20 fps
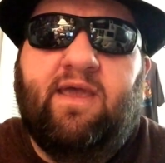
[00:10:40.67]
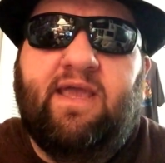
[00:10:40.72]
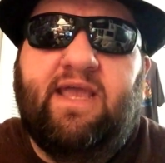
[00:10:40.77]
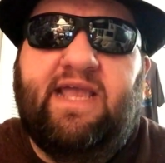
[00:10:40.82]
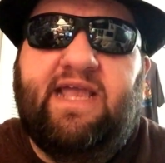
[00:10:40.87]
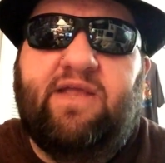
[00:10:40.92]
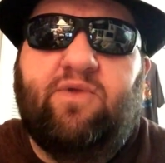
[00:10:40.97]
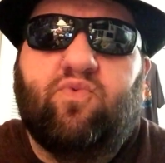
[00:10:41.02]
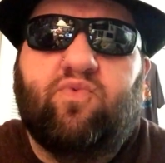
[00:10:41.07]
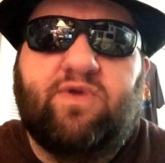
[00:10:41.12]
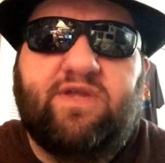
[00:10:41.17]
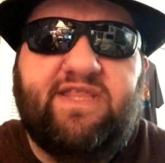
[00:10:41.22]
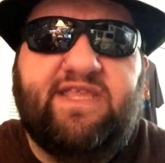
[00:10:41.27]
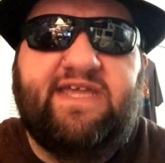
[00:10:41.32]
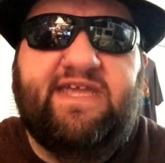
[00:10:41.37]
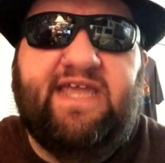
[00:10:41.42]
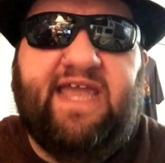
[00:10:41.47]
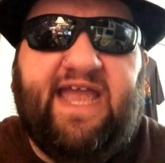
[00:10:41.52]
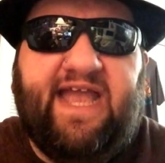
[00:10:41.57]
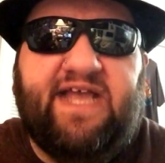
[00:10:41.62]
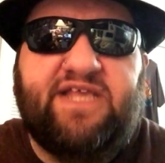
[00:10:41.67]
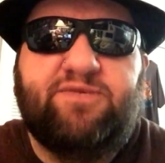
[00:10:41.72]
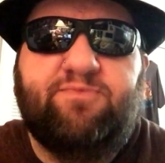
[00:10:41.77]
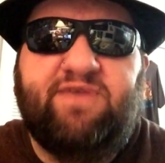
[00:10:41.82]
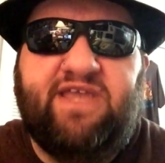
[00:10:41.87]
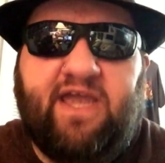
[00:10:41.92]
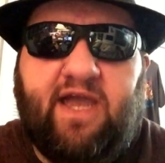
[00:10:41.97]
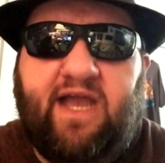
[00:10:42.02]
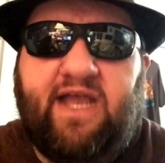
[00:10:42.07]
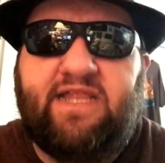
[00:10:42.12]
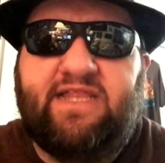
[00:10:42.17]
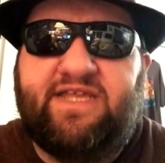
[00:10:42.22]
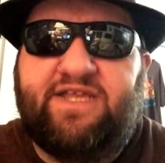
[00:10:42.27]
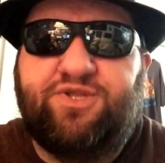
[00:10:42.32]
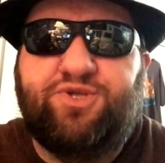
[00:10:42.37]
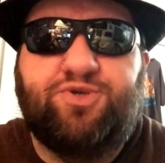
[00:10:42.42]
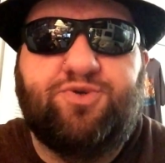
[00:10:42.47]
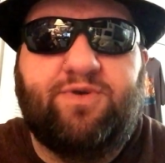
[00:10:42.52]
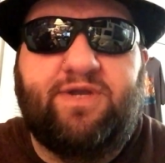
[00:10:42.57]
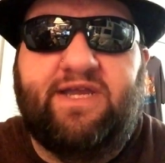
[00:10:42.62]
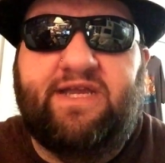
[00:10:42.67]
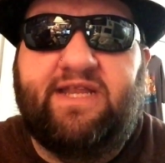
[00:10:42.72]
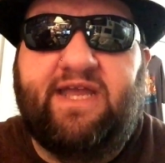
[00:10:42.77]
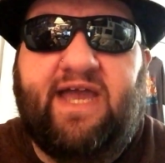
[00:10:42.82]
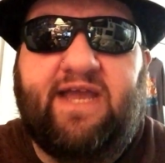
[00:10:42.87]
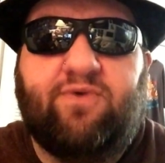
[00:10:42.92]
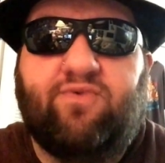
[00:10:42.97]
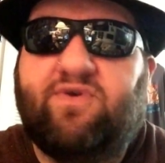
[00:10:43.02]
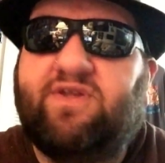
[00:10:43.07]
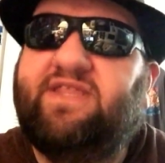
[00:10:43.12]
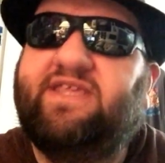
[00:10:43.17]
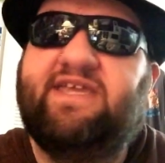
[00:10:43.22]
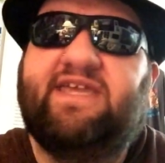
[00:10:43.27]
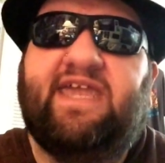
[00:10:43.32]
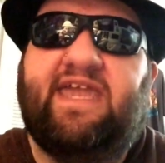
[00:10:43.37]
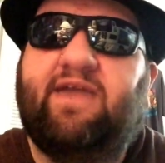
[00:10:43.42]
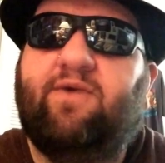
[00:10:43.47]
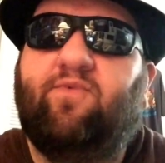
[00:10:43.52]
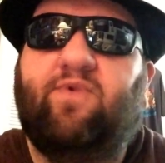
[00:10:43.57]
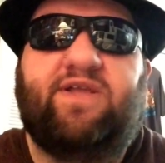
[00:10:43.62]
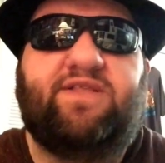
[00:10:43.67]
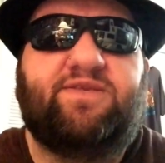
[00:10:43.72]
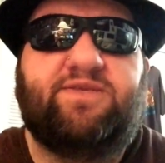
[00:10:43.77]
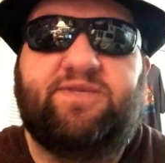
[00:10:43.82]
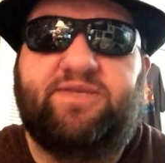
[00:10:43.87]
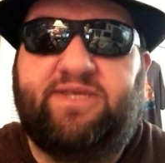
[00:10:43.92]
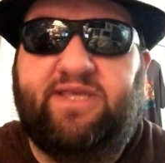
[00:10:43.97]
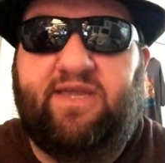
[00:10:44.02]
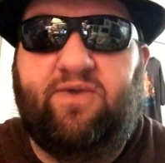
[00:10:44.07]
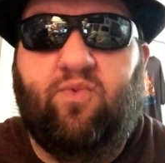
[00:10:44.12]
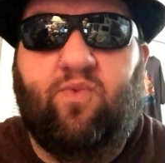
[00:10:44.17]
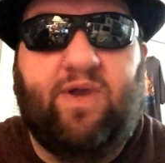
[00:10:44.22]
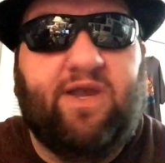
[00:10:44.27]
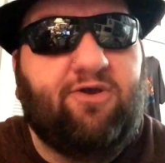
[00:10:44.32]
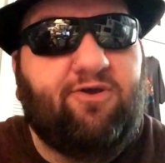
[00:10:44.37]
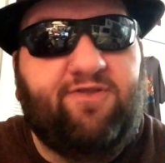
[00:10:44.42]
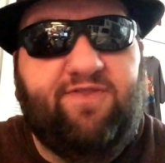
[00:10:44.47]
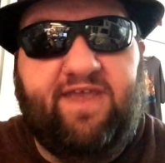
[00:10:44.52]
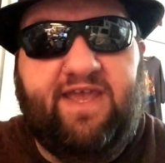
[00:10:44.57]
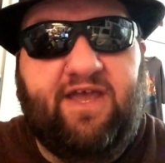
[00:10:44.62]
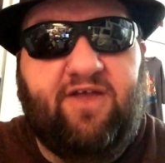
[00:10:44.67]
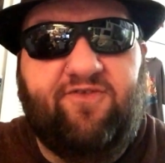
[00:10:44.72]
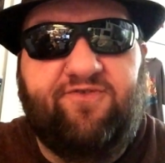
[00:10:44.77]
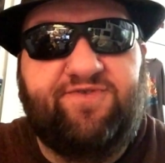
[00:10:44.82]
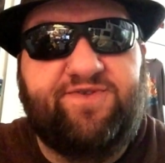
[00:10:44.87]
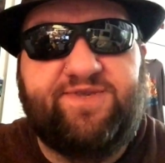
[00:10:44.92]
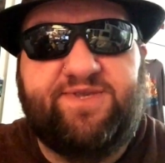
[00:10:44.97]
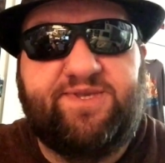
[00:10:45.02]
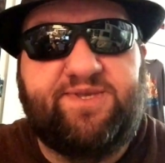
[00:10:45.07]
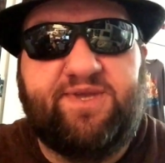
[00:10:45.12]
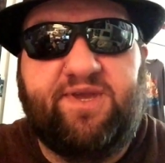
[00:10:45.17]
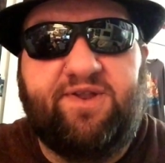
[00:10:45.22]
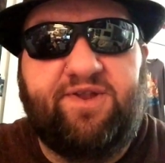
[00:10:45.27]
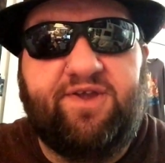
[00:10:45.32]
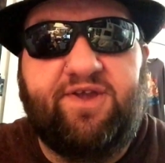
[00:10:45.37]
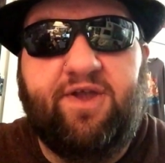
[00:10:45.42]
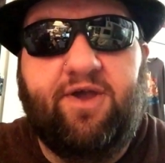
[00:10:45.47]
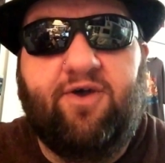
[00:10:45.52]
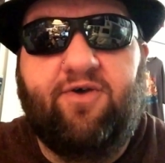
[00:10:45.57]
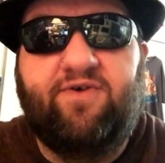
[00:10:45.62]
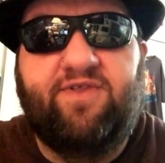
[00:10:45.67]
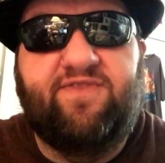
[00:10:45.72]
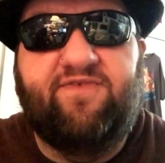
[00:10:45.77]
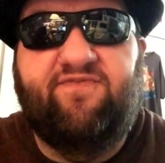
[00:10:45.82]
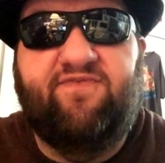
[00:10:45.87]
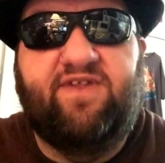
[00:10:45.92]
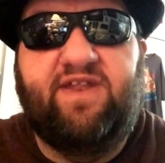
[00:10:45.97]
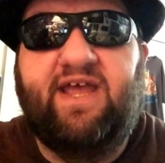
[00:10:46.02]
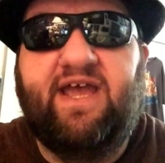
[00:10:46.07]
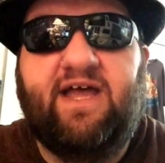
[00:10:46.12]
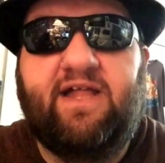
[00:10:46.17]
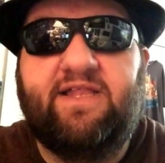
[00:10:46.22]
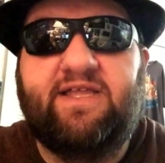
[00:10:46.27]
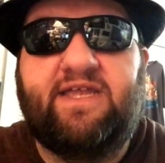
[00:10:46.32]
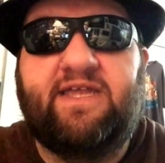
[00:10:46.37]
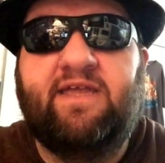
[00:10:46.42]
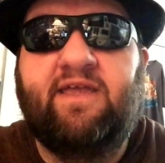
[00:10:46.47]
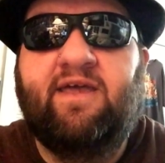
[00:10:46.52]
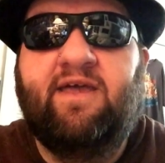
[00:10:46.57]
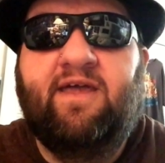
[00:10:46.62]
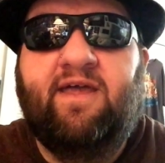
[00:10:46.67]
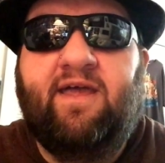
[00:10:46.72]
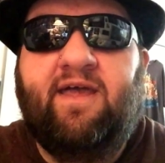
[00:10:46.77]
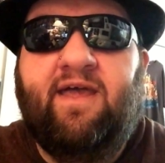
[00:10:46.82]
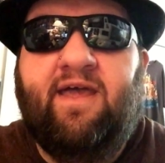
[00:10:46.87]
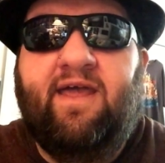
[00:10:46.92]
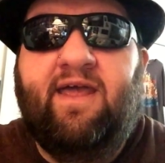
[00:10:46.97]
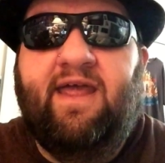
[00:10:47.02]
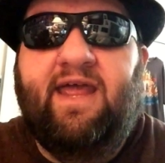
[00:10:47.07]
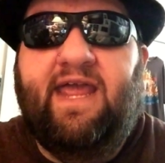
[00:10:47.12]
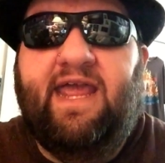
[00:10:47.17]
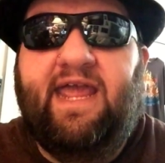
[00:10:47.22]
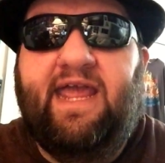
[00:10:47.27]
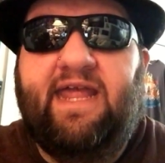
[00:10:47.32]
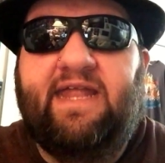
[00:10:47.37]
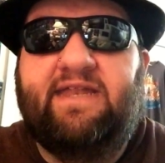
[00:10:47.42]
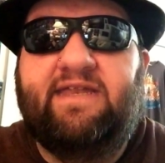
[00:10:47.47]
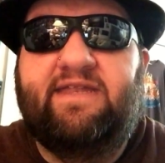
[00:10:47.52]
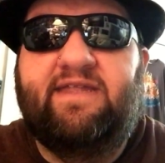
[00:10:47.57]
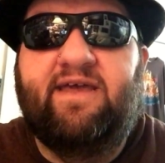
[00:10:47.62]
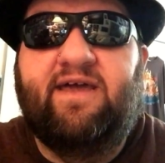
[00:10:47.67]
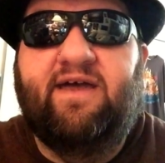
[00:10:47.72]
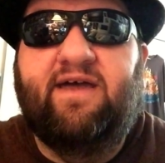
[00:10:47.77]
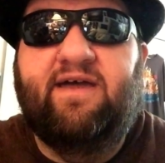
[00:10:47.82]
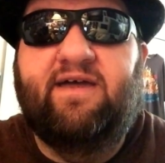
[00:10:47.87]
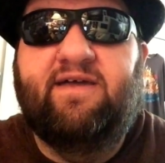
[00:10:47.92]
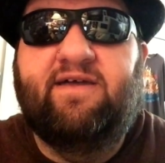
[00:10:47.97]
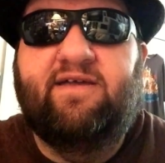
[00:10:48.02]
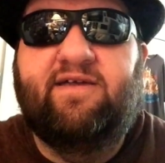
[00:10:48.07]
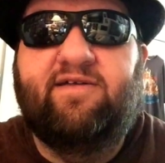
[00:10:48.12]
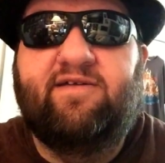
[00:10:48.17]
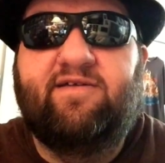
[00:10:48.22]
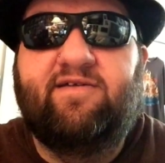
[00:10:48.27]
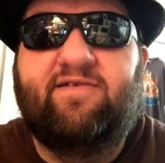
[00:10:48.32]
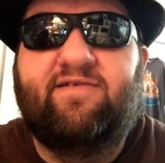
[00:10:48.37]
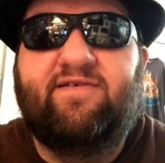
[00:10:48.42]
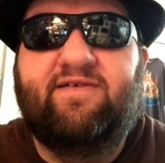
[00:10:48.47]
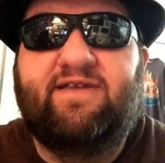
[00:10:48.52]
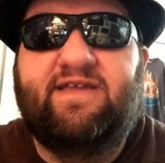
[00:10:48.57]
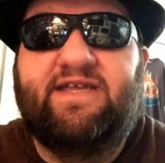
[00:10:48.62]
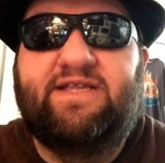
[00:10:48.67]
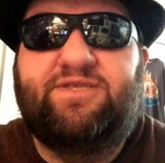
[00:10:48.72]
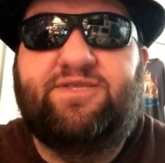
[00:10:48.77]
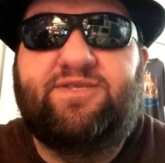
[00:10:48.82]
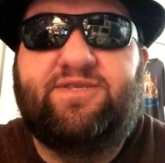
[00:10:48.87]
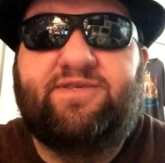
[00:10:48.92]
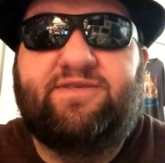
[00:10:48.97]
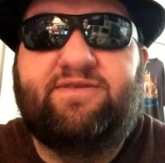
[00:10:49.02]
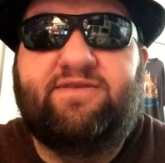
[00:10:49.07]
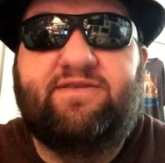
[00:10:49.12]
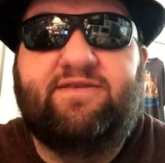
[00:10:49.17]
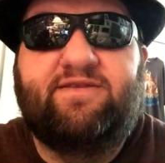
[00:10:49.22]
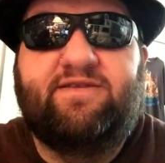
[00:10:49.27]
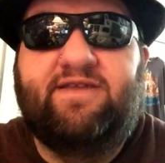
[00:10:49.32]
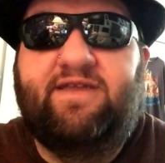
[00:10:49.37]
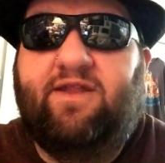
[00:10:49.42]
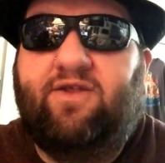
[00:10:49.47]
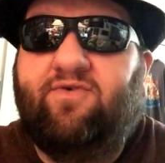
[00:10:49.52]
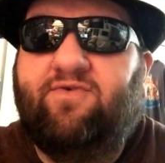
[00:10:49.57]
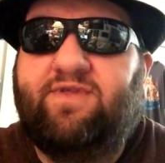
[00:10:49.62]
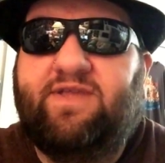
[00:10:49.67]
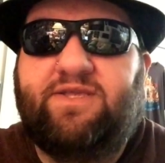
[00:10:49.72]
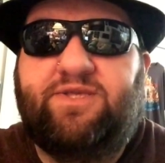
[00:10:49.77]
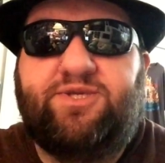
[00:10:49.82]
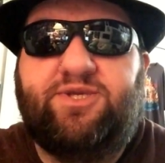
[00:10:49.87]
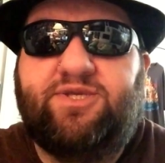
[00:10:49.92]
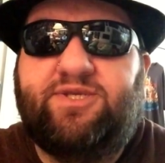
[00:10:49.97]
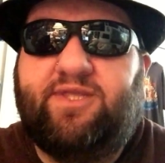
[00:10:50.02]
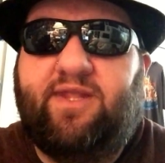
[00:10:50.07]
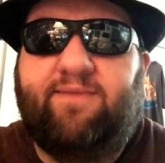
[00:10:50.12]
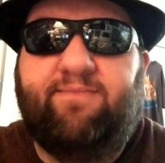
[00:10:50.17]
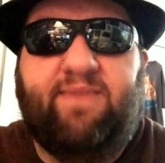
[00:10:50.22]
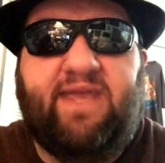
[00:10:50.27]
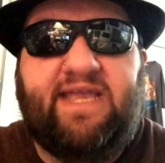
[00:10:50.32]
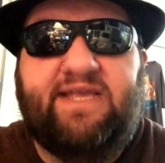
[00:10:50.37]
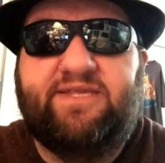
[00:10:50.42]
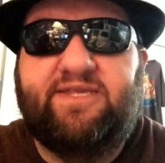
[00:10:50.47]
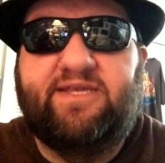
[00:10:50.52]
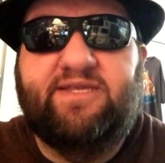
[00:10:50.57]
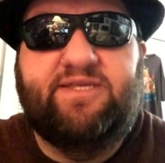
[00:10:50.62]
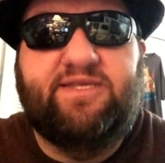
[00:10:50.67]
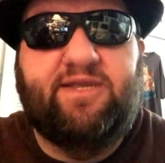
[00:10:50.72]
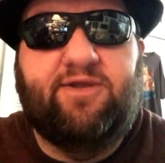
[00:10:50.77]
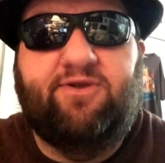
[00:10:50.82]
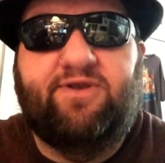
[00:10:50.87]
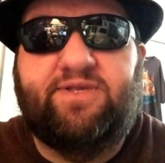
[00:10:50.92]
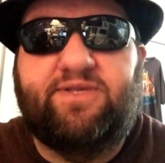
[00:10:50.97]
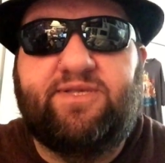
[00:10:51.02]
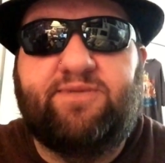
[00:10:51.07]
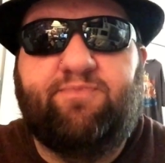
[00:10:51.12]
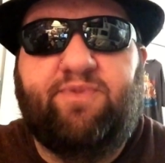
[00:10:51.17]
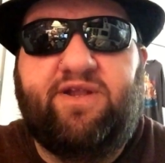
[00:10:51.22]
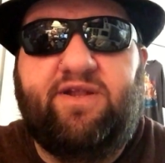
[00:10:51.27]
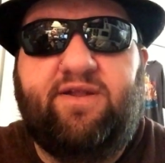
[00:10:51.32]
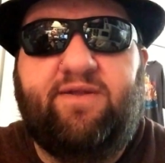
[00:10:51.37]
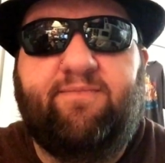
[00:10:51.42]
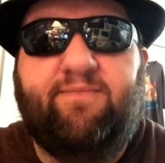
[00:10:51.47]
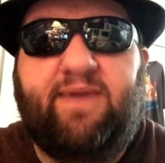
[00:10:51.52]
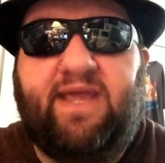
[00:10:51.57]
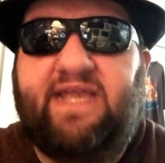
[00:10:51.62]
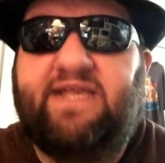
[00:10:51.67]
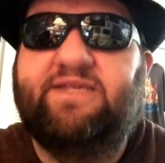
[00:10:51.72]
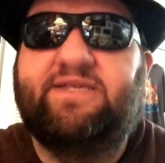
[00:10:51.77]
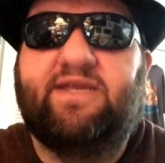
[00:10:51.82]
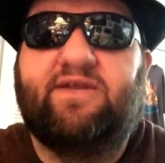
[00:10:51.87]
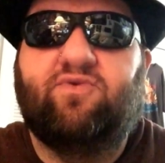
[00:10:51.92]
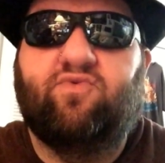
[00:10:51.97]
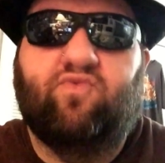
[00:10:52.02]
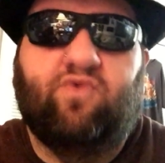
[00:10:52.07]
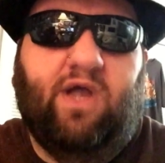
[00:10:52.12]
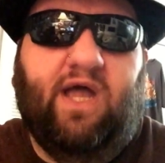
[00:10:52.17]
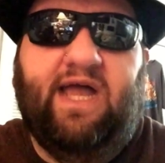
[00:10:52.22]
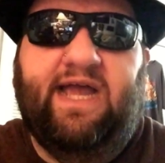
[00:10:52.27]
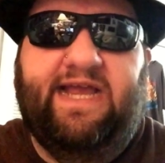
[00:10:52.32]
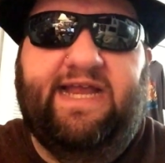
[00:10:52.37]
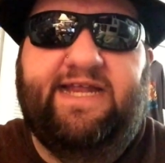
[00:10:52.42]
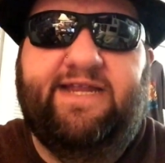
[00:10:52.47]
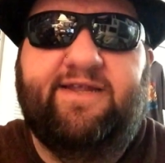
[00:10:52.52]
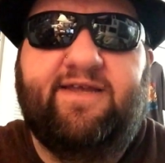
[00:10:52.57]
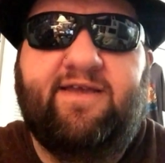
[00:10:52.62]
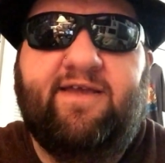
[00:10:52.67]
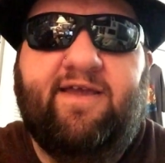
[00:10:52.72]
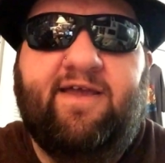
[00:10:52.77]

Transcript: it really has me highly intrigued. I really can't wait to see where in the hell this is going to go in the finale. And it's, you know, it's just an amazing series. It's been an amazing ride.